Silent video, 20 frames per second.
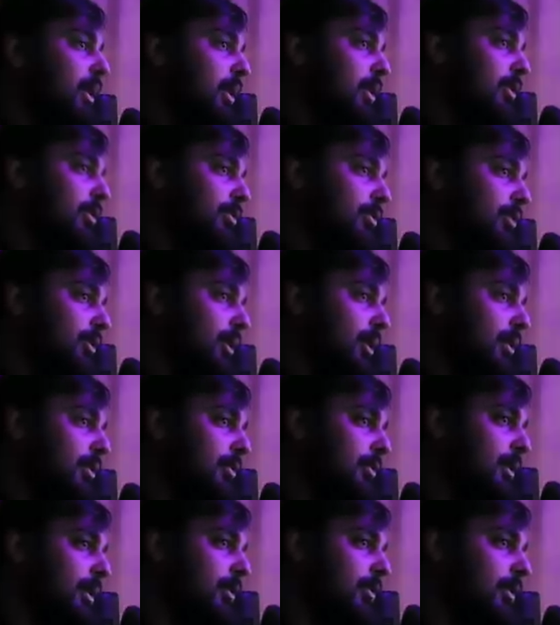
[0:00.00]
of
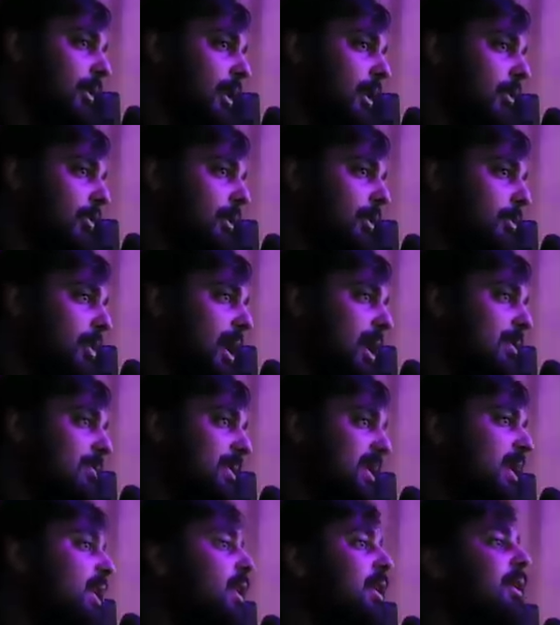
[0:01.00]
of, of, of a
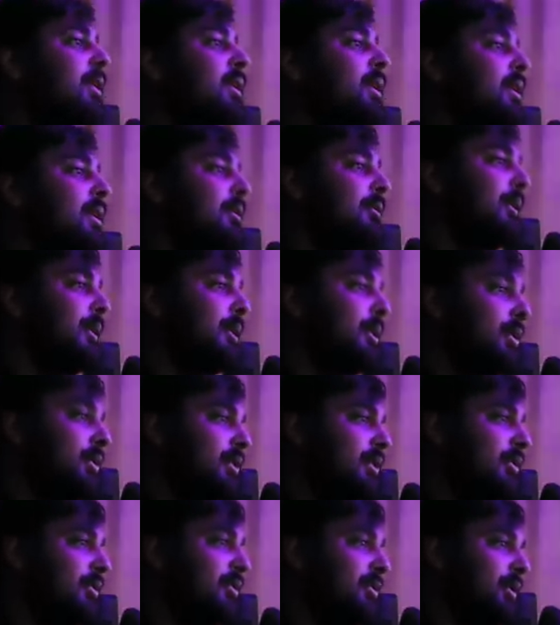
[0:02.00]
baby photos
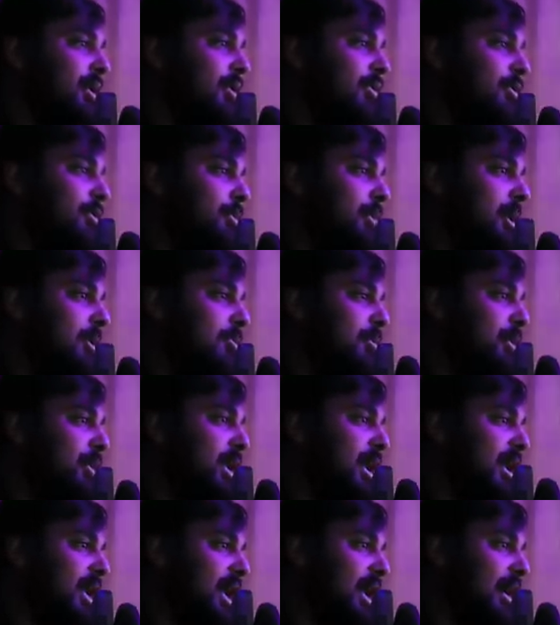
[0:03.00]
of, of people
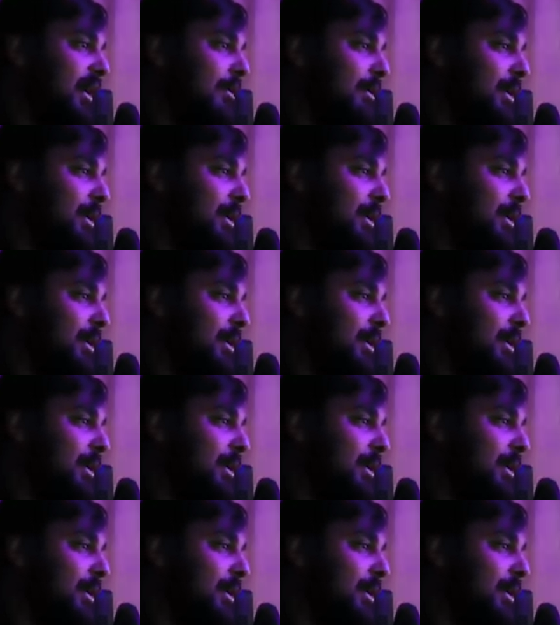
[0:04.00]
and like a